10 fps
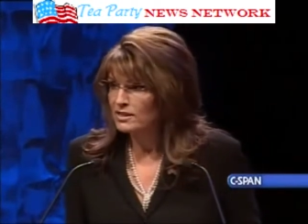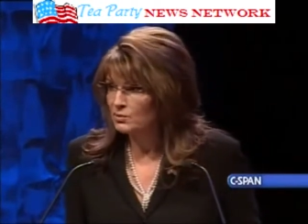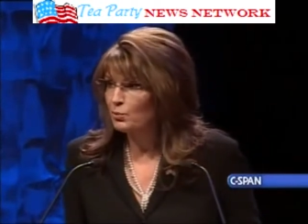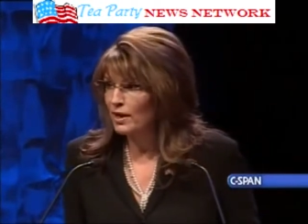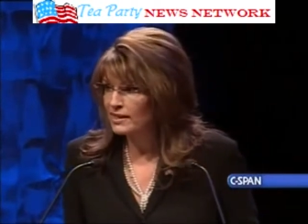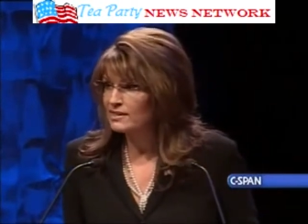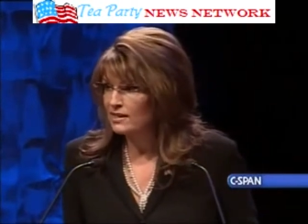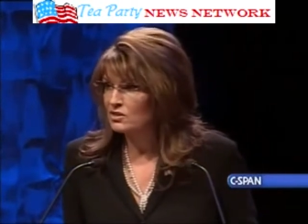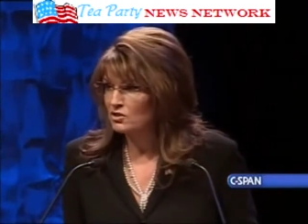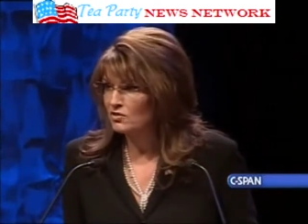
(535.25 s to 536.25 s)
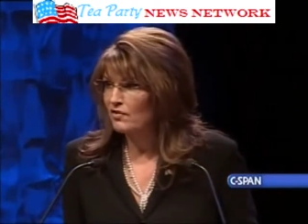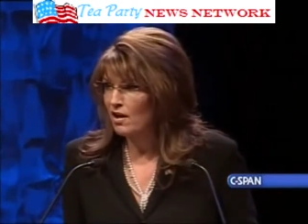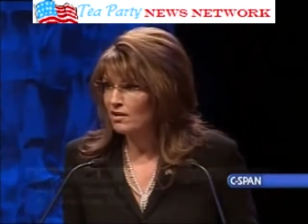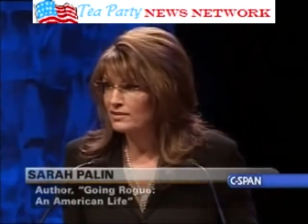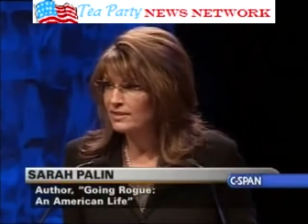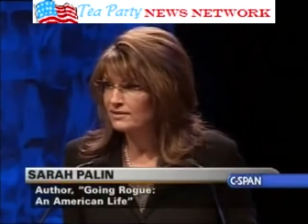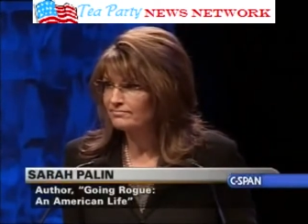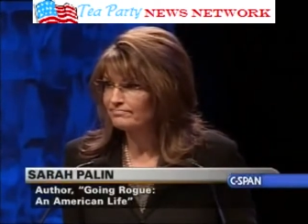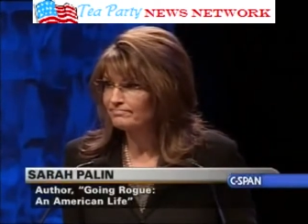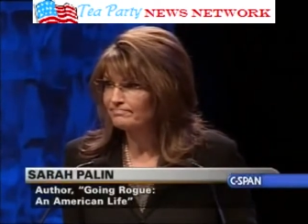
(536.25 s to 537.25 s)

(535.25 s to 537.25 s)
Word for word: his predecessor's faults.